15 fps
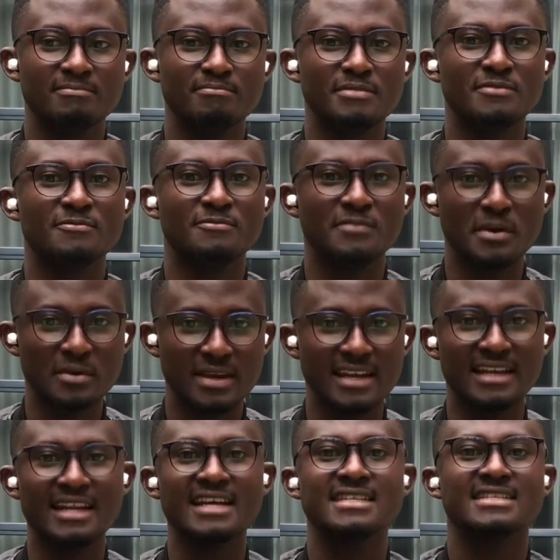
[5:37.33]
be very
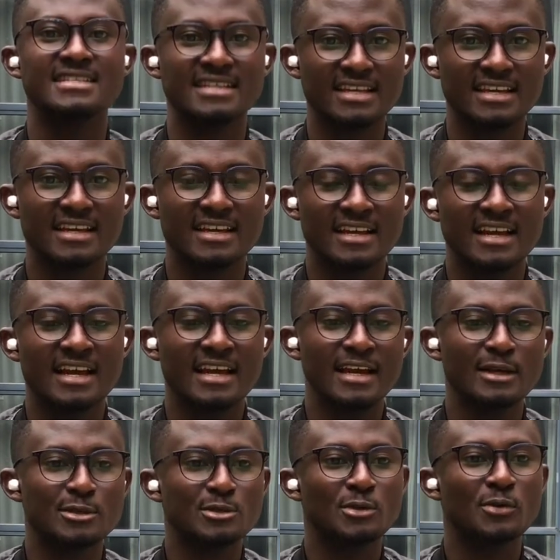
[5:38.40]
elastic.
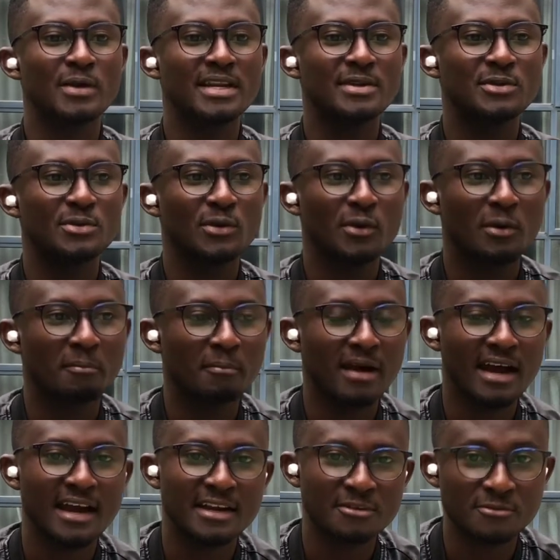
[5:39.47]
And so when you
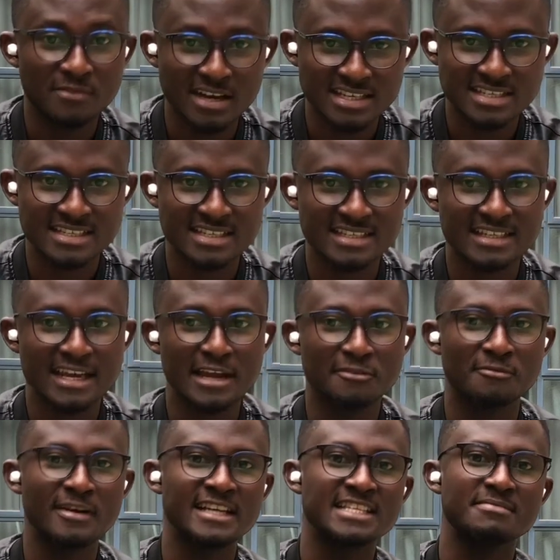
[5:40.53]
combine fasting and
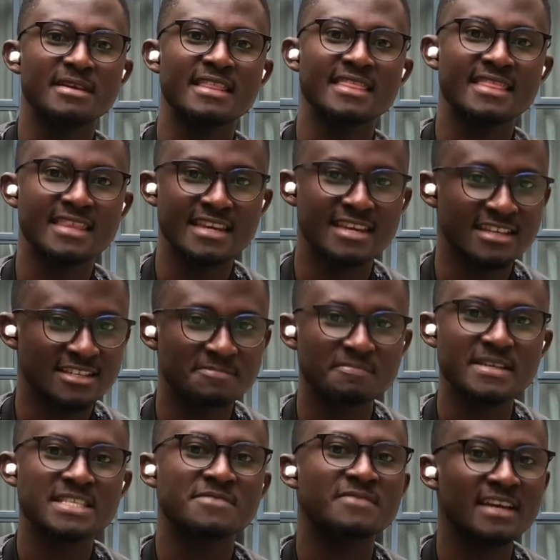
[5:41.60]
vitamin D,
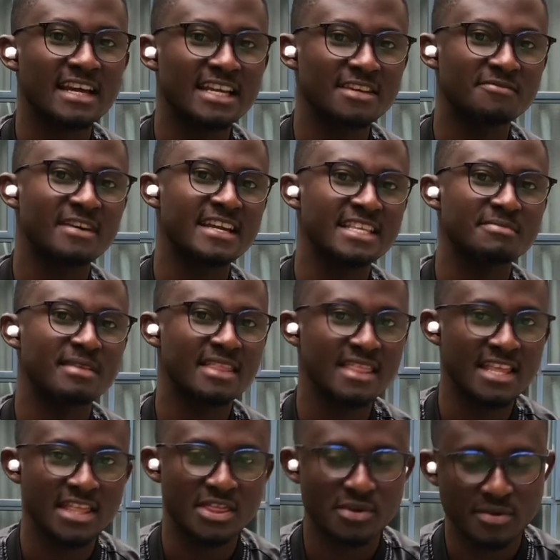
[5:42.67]
specifically vitamin
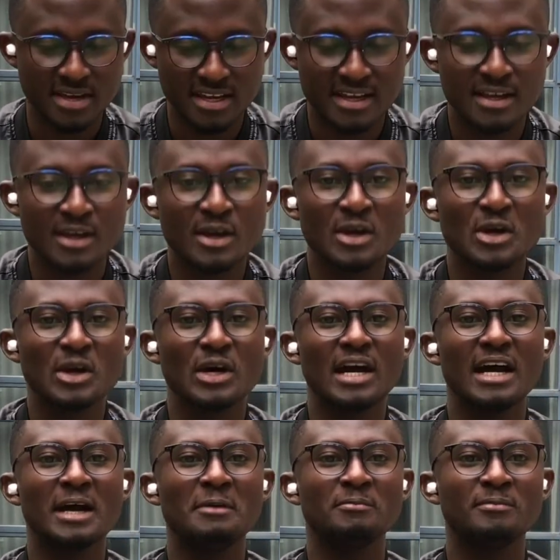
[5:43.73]
D3,
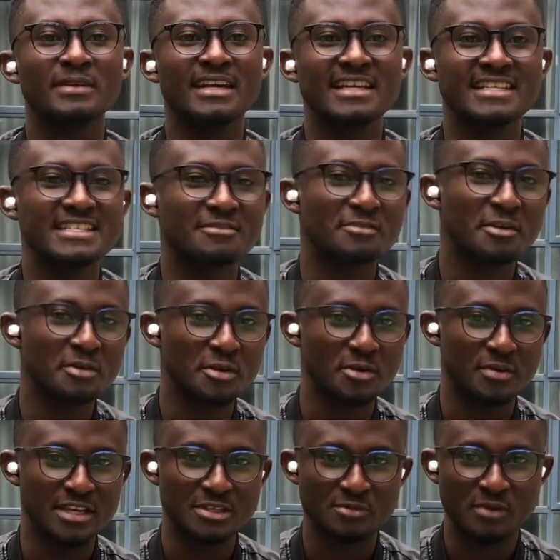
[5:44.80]
it is a very
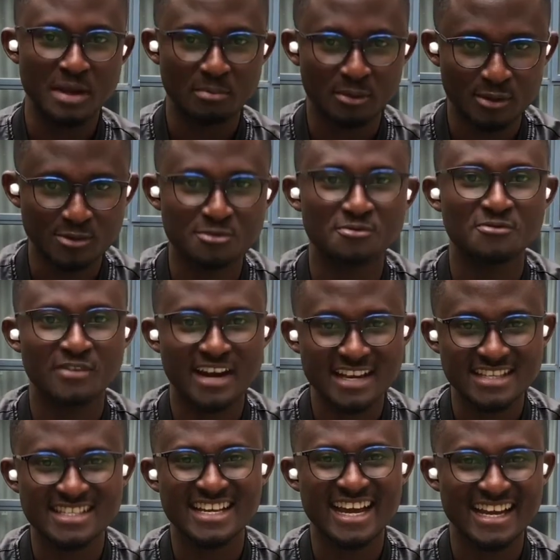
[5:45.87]
great weapon to
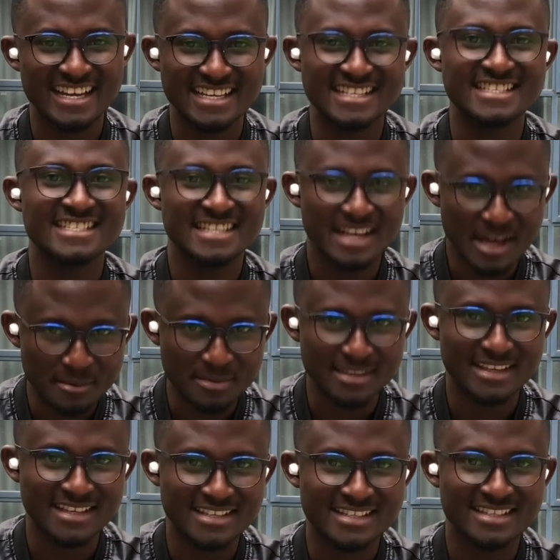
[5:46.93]
fight against
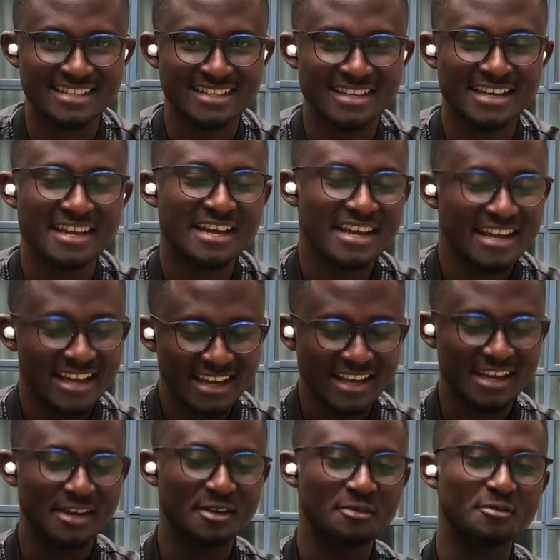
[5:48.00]
hypertension.
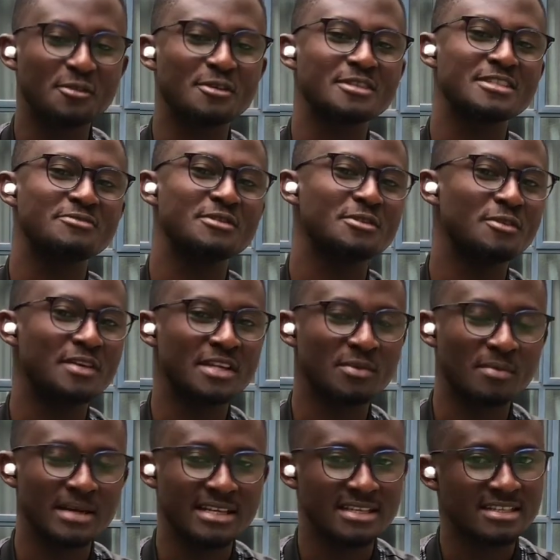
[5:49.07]
And of course, if you know
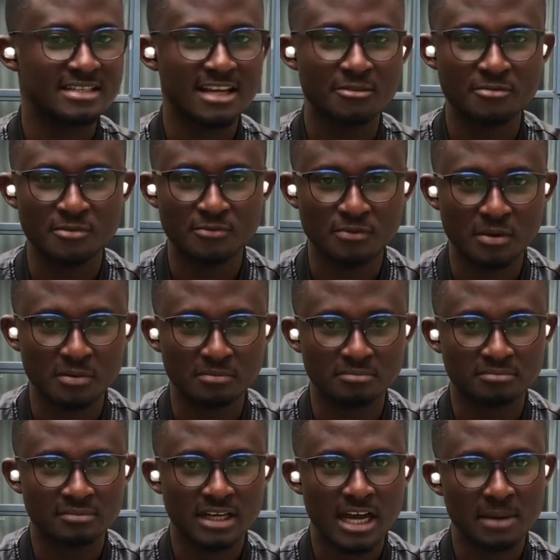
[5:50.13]
anybody suffering from
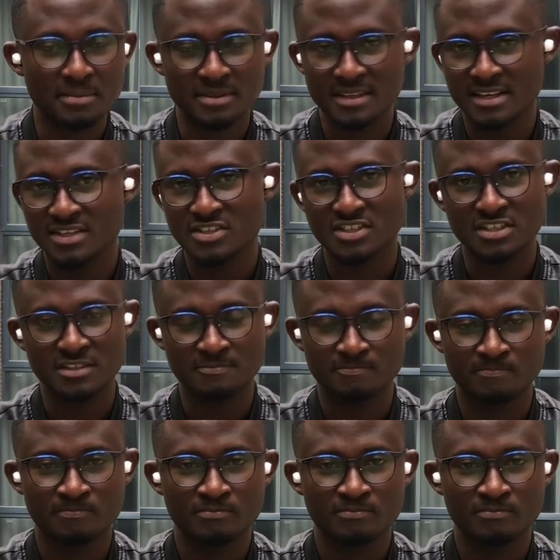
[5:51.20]
hypertension,